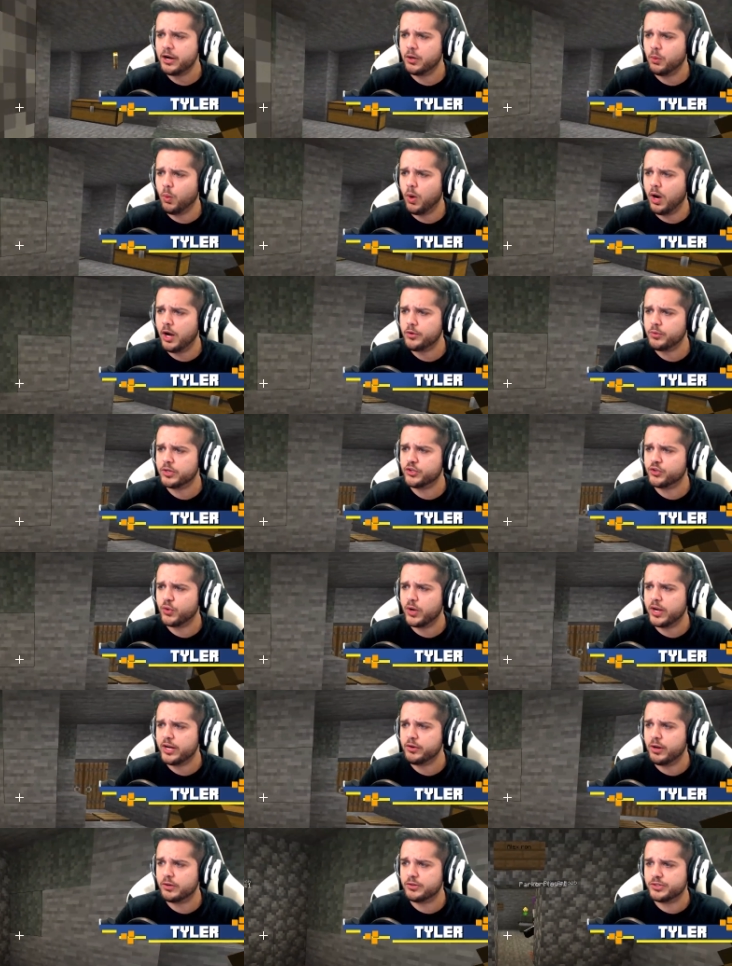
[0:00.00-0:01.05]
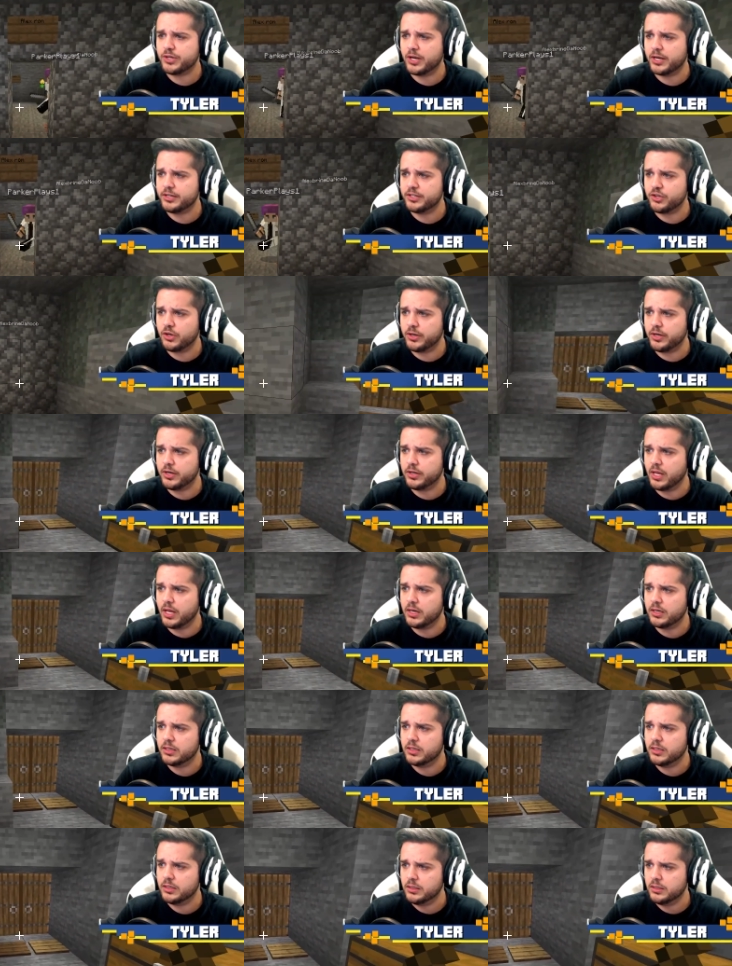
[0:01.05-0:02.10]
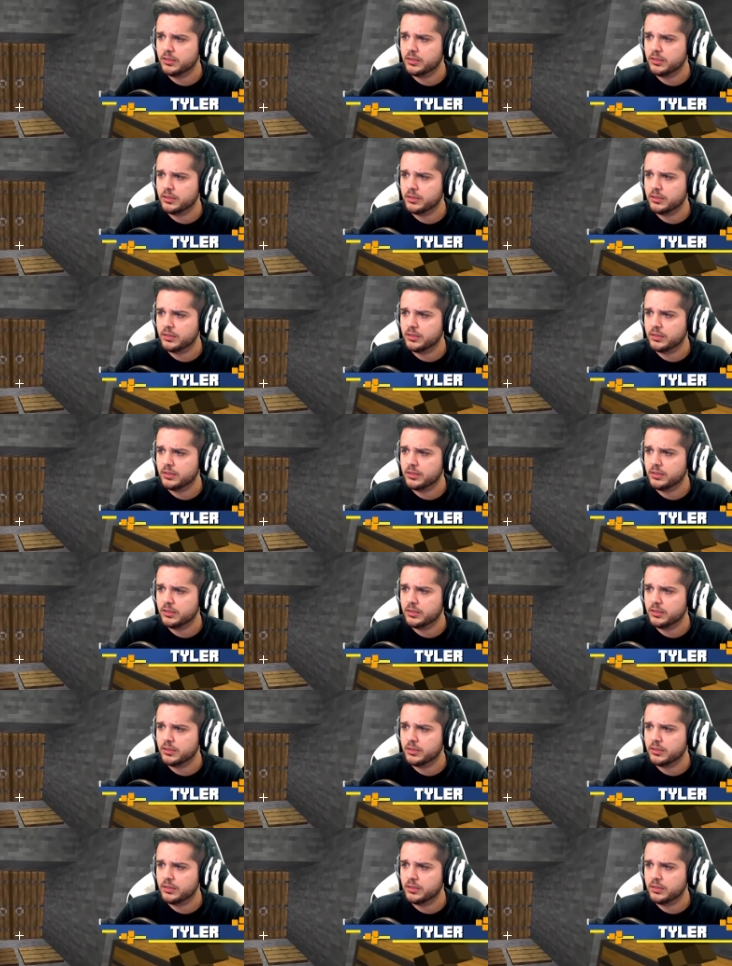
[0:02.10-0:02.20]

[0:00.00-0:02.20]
wandering trader outside. Did y'all hear that? Oh.